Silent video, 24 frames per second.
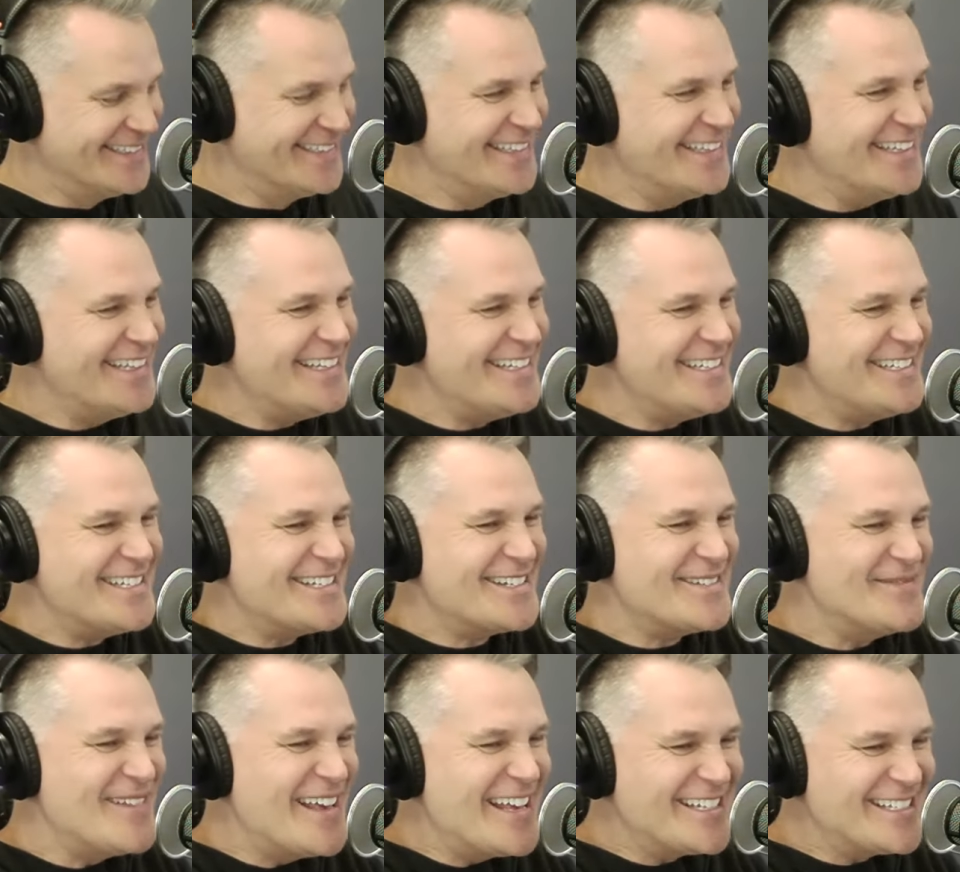He
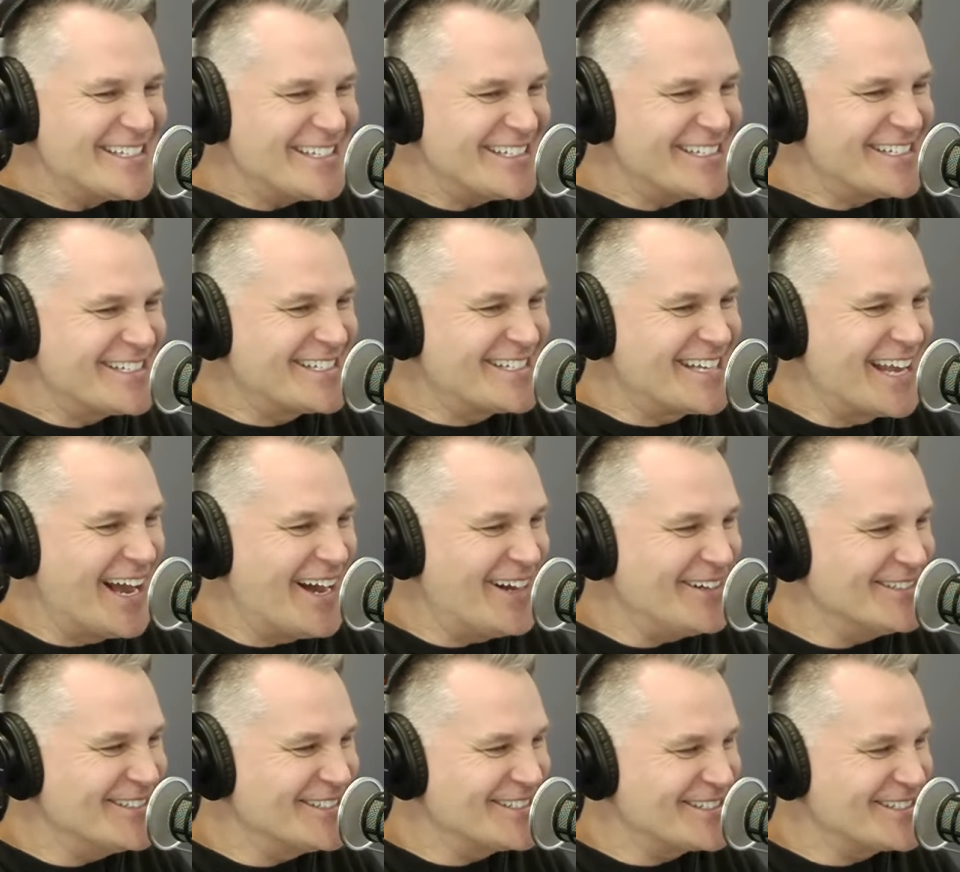just makes it
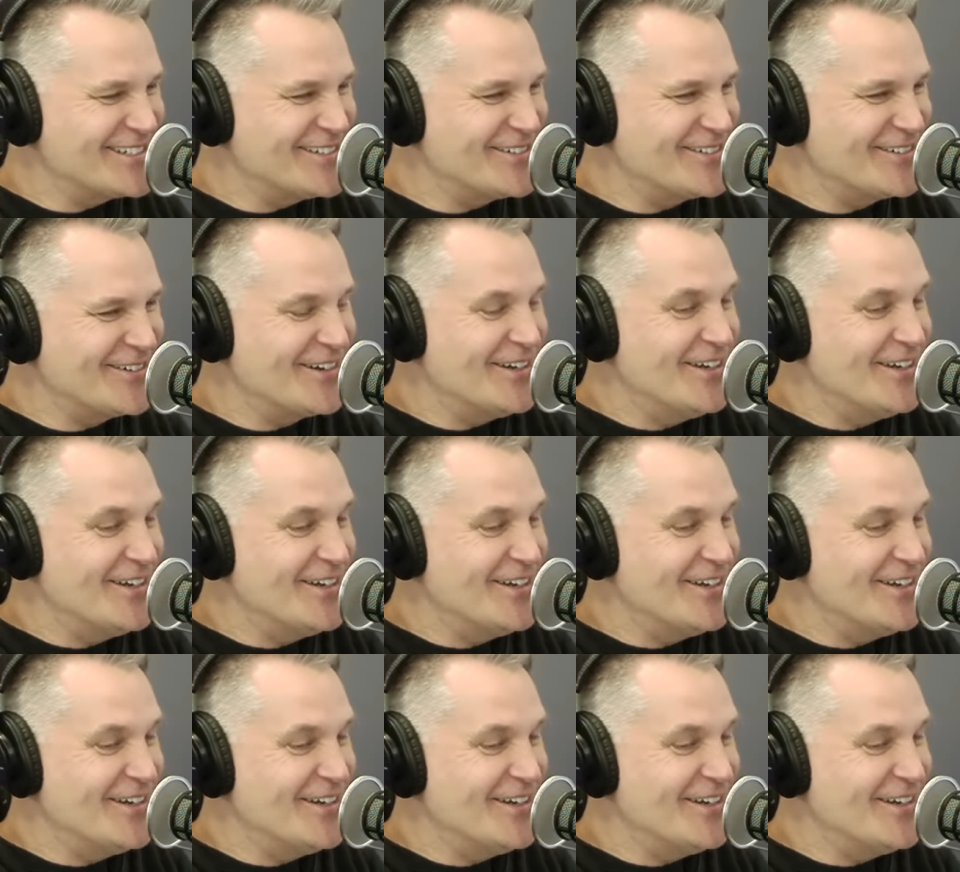sound so great.